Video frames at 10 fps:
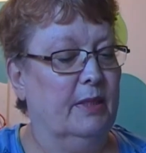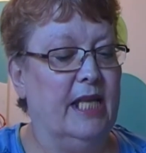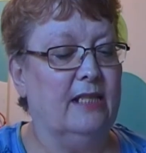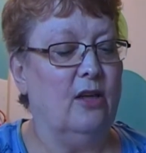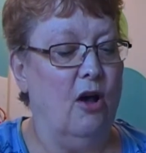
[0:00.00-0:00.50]
But
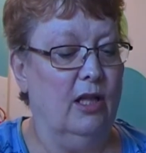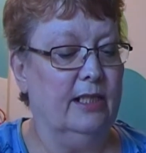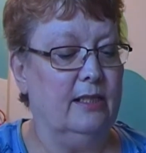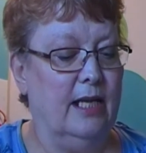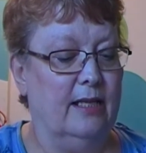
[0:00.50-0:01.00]
that's all
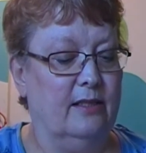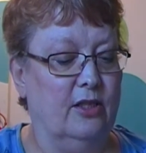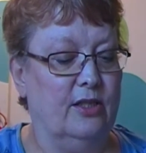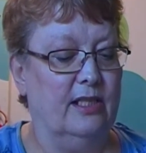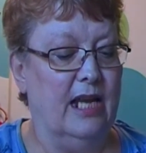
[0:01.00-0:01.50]
it says.
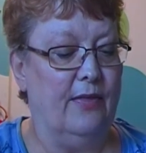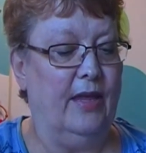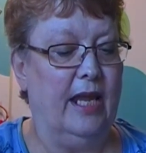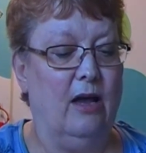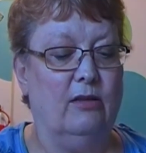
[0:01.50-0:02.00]
There's
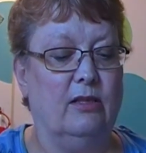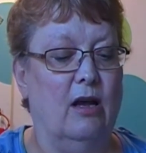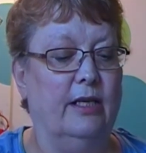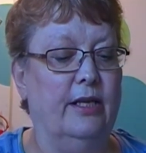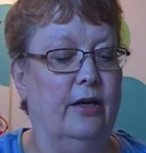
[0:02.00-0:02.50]
nothing else
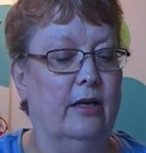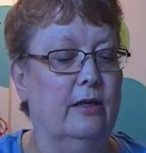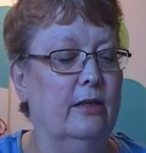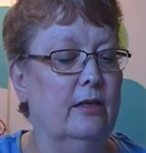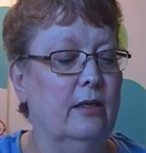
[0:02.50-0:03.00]
on here
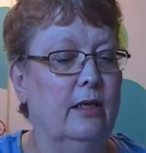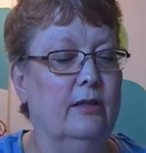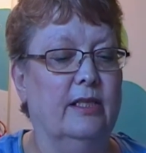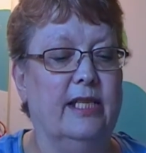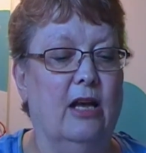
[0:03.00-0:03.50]

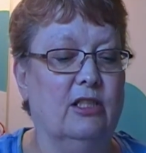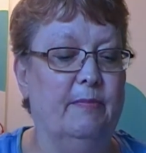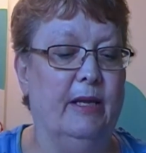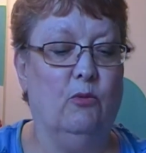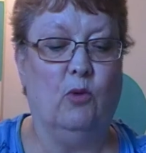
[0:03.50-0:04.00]
that tells
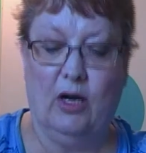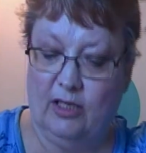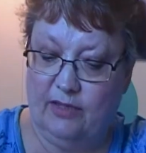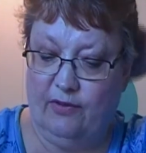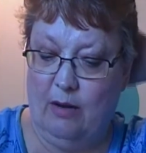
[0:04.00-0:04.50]
me where
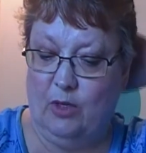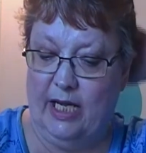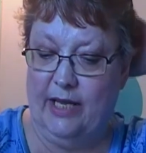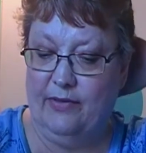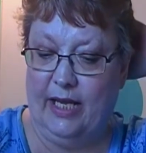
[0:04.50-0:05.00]
it's from or
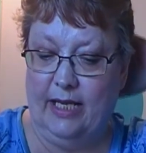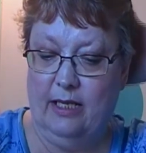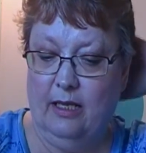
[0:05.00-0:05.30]
anything.